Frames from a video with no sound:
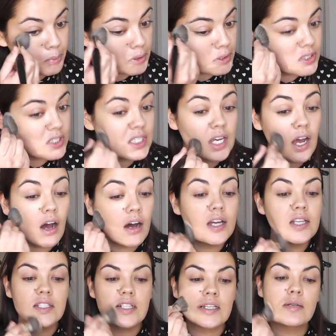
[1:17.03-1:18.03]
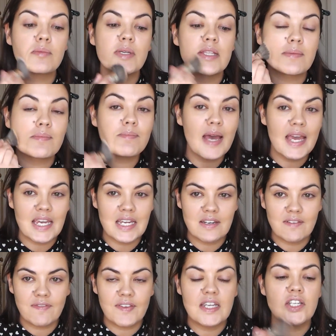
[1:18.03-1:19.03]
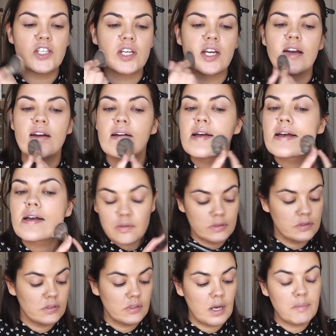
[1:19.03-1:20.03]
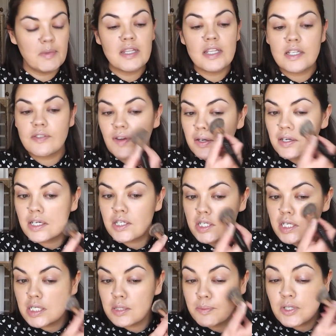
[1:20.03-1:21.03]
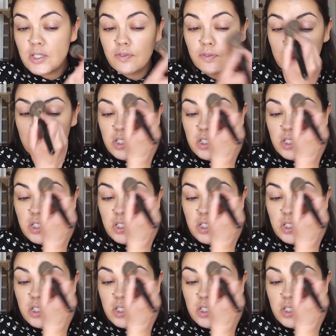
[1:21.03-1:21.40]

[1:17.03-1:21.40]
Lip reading: because the eyes are going to be the main feature. I mean, this foundation is beautiful.